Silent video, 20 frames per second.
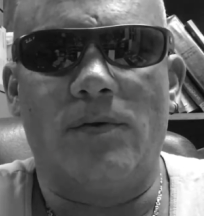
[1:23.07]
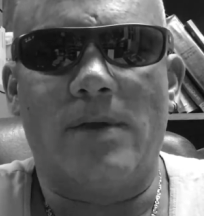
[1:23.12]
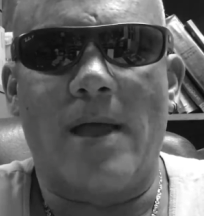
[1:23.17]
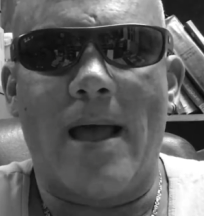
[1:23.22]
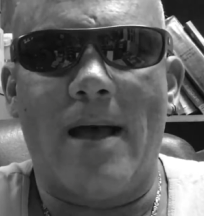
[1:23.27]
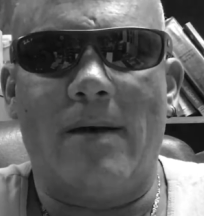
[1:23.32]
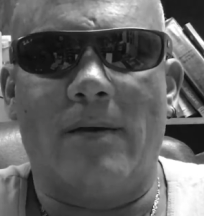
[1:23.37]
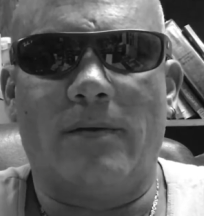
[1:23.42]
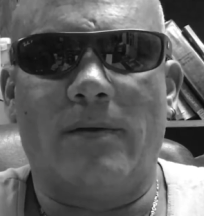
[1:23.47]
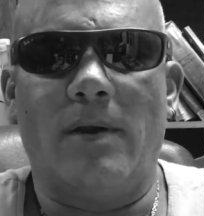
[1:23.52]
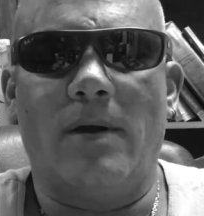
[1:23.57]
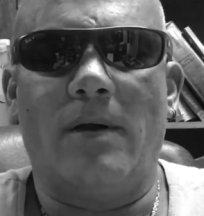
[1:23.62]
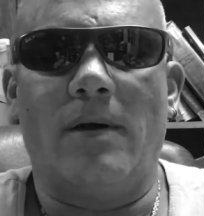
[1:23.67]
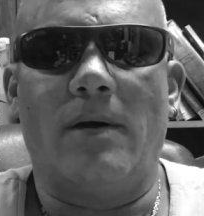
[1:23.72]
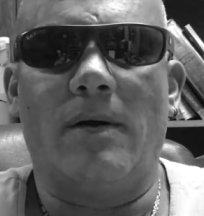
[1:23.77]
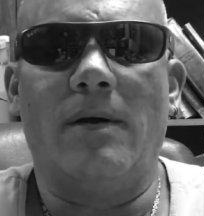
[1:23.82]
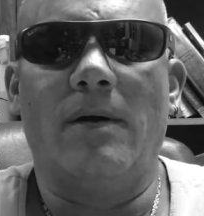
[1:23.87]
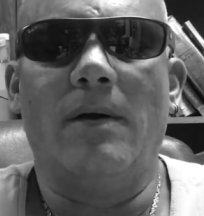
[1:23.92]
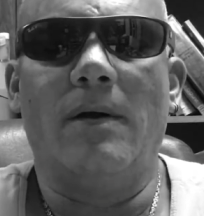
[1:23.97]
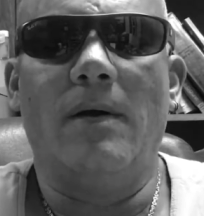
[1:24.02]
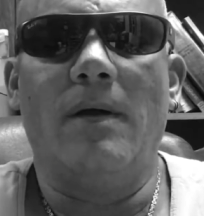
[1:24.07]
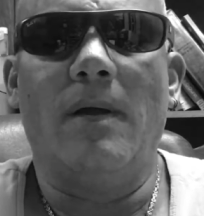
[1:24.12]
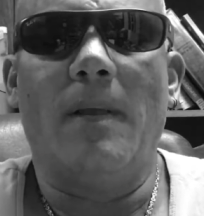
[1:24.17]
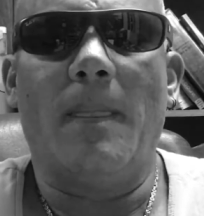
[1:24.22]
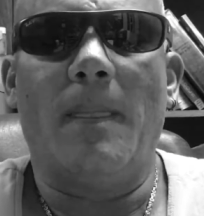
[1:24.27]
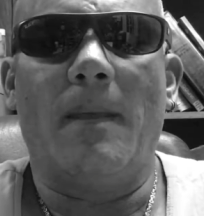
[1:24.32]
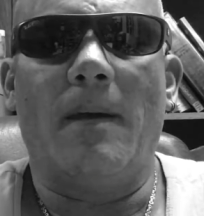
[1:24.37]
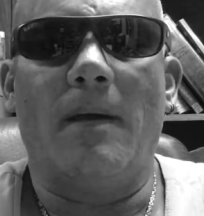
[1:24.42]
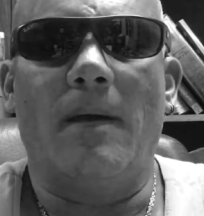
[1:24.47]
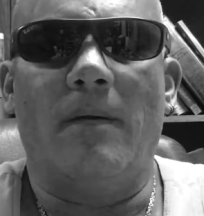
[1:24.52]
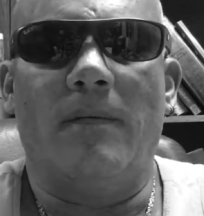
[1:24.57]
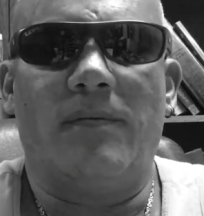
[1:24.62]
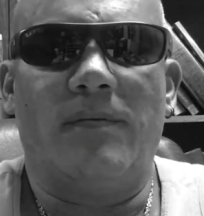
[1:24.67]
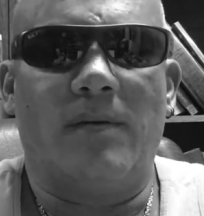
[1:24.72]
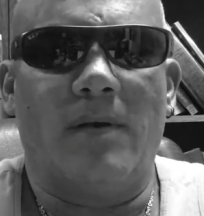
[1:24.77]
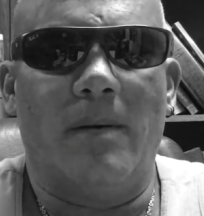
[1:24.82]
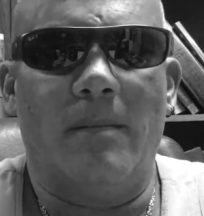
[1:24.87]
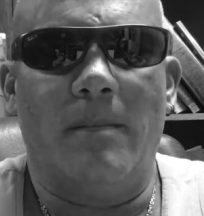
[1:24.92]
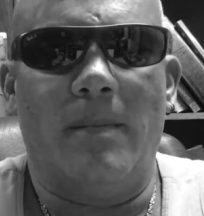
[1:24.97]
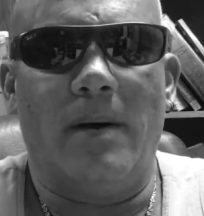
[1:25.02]
out there of
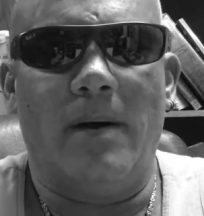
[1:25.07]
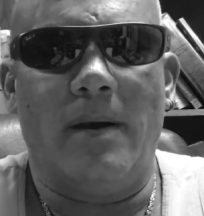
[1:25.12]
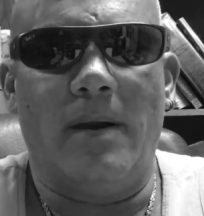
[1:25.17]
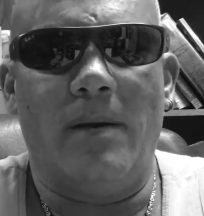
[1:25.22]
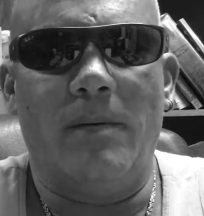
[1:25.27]
somebody